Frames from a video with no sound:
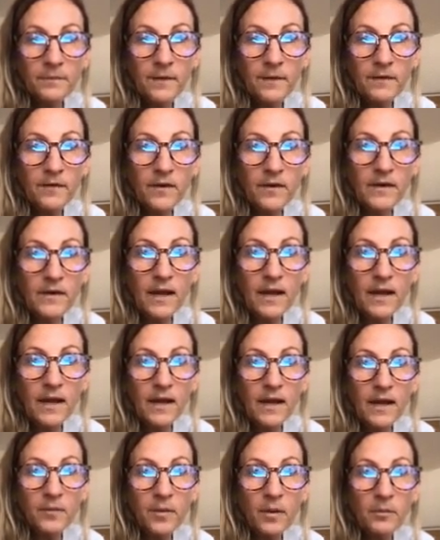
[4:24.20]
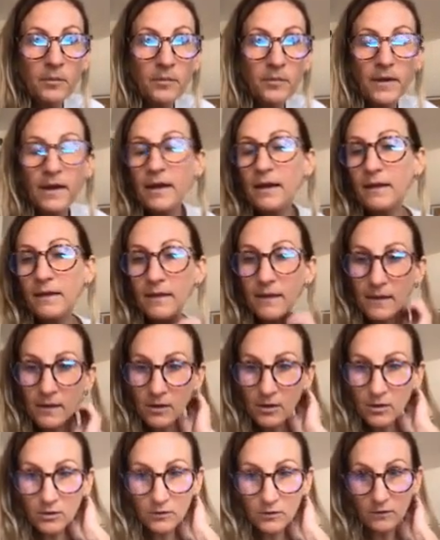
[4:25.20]
So yeah, that's probably
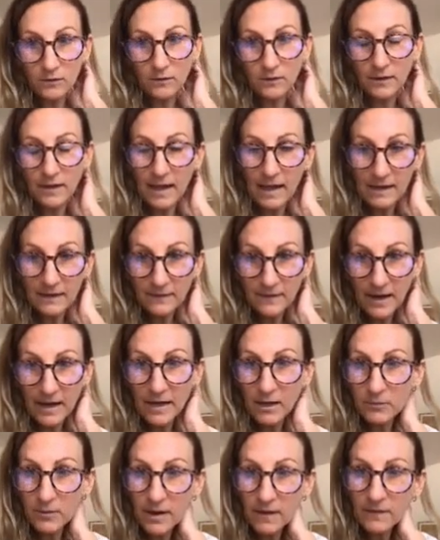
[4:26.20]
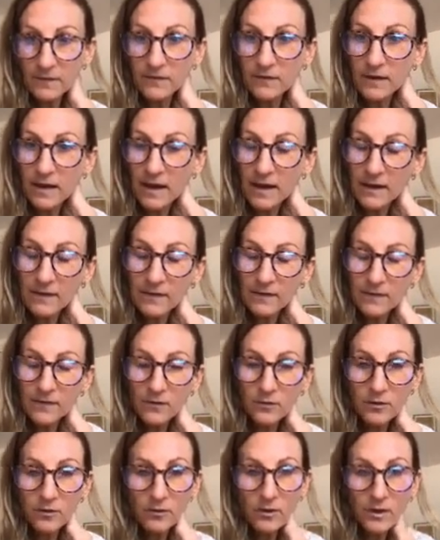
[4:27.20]
the key takeaways today, is
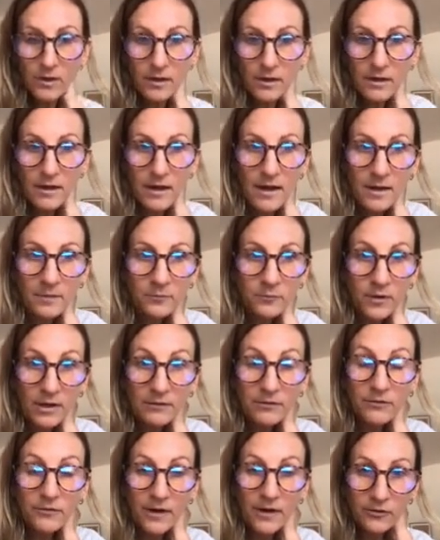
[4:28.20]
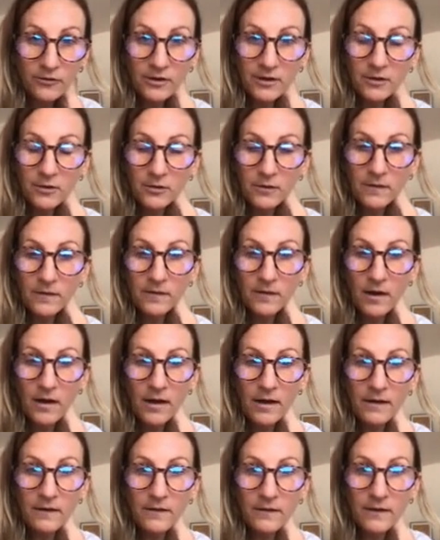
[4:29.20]
to look at refreshing your
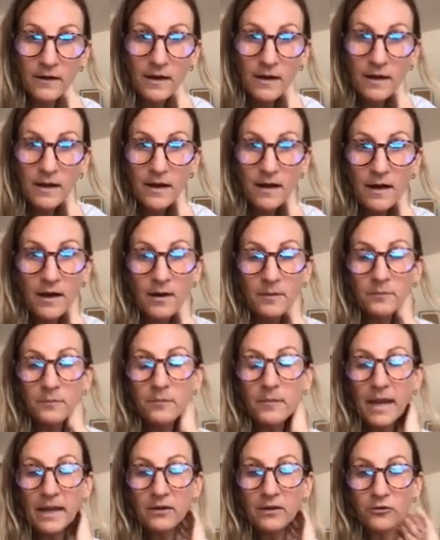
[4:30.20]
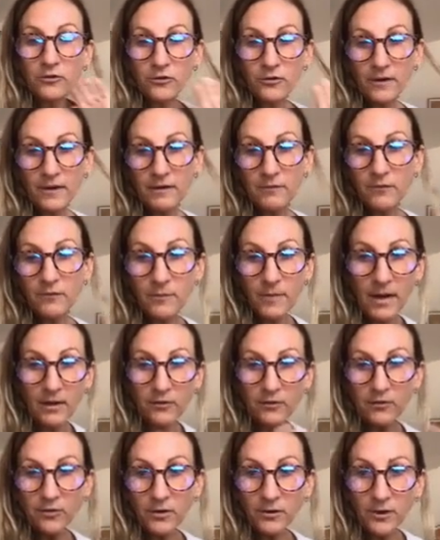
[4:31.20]
site, making sure the
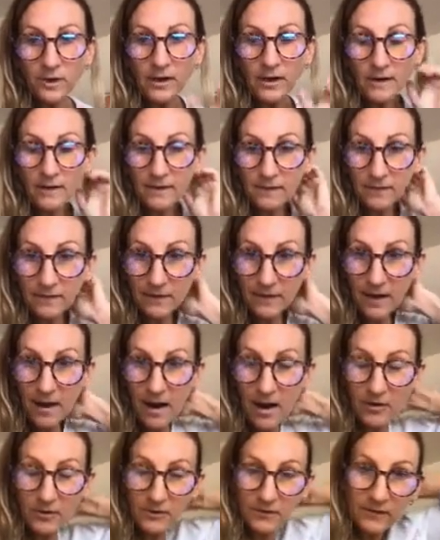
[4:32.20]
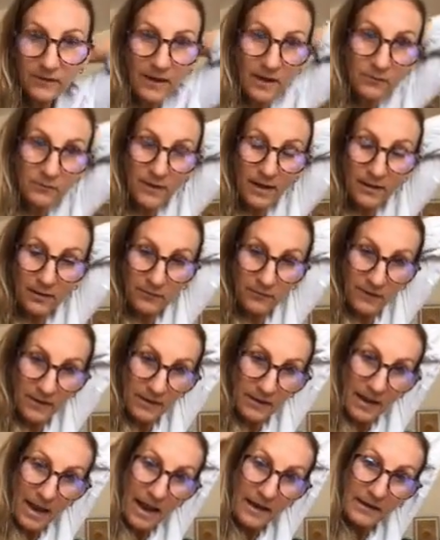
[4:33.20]
information on it is current and
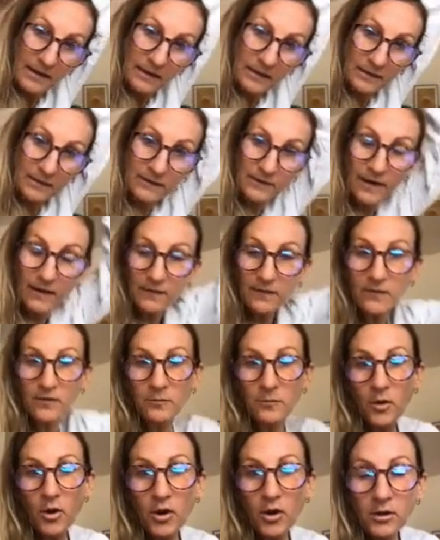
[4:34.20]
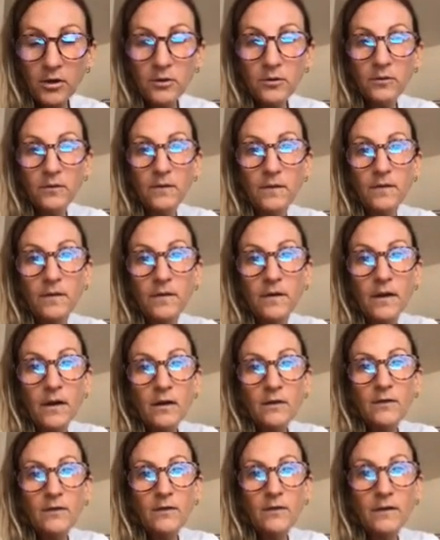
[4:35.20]
relevant, adding testimonials
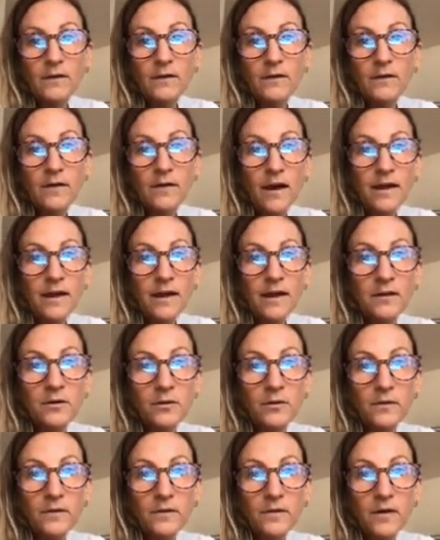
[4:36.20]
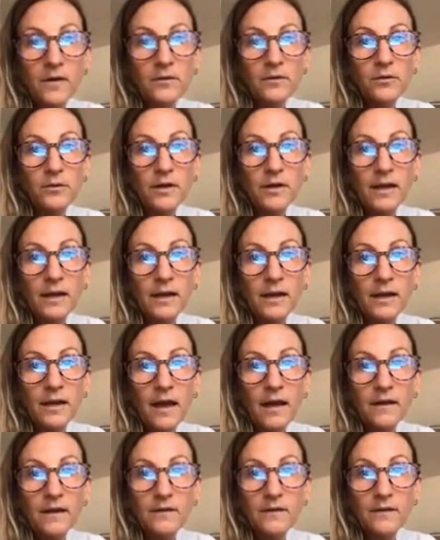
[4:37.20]
to your site, and also looking
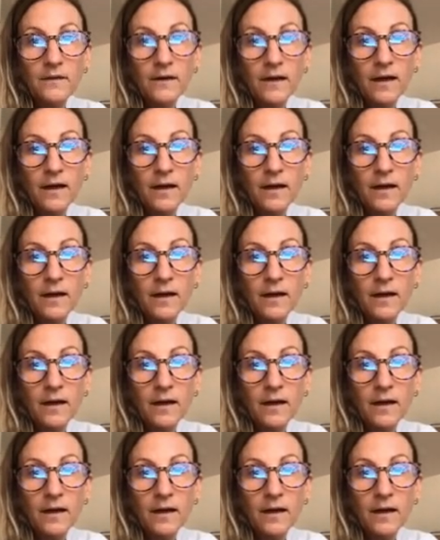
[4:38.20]
at